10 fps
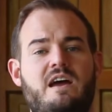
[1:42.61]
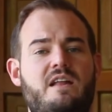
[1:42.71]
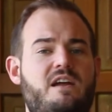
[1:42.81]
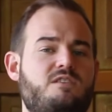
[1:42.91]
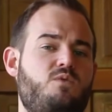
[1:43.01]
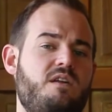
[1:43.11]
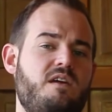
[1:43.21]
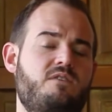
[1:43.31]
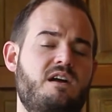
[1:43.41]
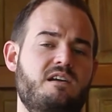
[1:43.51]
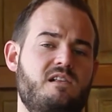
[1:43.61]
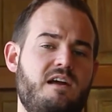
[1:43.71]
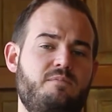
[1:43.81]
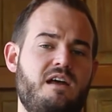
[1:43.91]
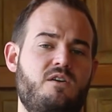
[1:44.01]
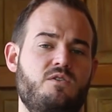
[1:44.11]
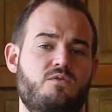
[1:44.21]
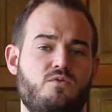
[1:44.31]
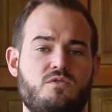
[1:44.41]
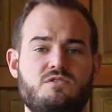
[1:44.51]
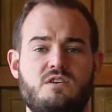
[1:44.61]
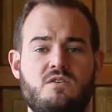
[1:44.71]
and that's why they've kind of clamped down on the rules.